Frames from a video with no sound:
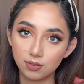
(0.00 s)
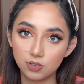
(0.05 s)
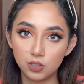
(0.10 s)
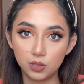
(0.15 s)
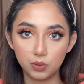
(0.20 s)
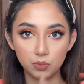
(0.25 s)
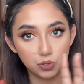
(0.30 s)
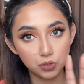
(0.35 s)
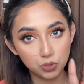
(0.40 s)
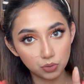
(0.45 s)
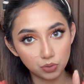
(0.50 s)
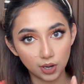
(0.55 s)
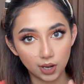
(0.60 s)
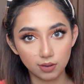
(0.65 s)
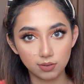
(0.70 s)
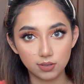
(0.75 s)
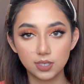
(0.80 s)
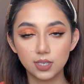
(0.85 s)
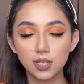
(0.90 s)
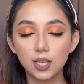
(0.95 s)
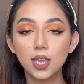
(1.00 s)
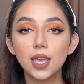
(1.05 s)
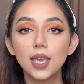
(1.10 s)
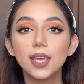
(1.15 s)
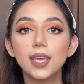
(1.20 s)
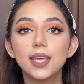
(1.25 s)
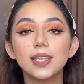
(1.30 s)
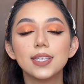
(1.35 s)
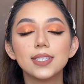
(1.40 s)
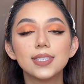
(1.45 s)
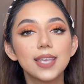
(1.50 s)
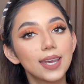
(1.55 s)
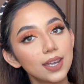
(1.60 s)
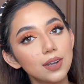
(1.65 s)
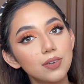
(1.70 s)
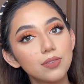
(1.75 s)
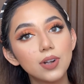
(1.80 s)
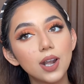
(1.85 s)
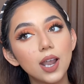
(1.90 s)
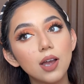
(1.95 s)
So there were 2 rounds. The
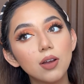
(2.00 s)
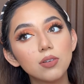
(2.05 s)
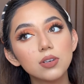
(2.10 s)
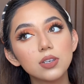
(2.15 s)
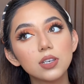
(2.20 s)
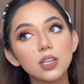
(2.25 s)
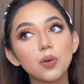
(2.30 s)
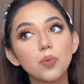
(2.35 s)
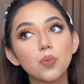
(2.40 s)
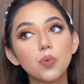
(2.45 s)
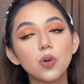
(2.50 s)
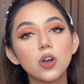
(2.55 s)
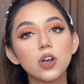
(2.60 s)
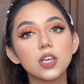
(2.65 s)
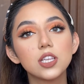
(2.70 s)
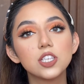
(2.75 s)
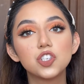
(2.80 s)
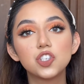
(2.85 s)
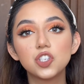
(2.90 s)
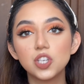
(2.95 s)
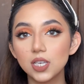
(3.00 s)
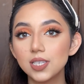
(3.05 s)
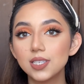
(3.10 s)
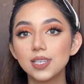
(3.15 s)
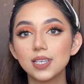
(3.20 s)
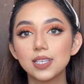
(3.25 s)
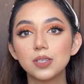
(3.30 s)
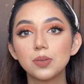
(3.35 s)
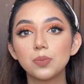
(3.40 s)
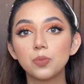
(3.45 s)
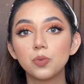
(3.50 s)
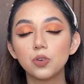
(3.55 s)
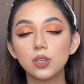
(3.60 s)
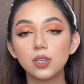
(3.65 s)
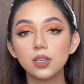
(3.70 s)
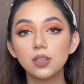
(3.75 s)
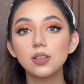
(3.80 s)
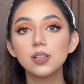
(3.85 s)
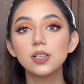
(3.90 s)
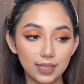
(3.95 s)
second round was just
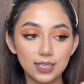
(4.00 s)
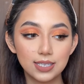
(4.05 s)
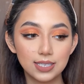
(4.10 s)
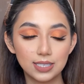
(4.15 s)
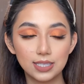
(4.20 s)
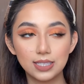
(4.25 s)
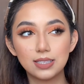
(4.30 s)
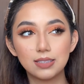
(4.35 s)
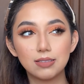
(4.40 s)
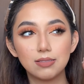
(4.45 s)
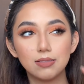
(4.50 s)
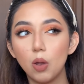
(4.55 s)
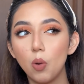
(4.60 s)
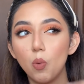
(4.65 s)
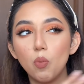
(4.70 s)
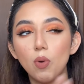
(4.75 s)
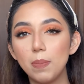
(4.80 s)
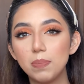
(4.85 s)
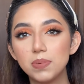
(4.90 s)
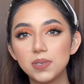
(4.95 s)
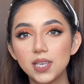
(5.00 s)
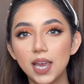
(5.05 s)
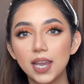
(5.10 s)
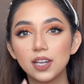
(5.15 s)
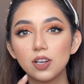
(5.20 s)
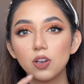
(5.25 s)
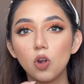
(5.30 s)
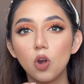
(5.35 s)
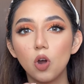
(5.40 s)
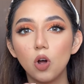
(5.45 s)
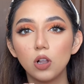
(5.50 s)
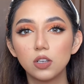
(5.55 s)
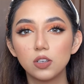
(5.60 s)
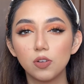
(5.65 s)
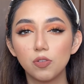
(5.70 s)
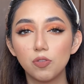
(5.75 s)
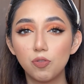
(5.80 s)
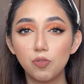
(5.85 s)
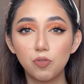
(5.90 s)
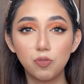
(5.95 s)
testimonial. This website called
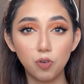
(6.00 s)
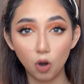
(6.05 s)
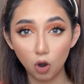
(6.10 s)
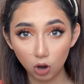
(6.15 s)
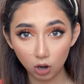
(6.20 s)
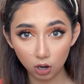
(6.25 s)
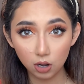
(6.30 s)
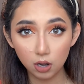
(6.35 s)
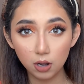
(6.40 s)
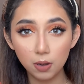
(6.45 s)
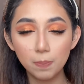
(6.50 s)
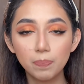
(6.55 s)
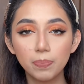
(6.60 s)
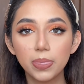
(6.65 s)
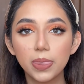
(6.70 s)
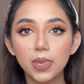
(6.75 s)
Fohr.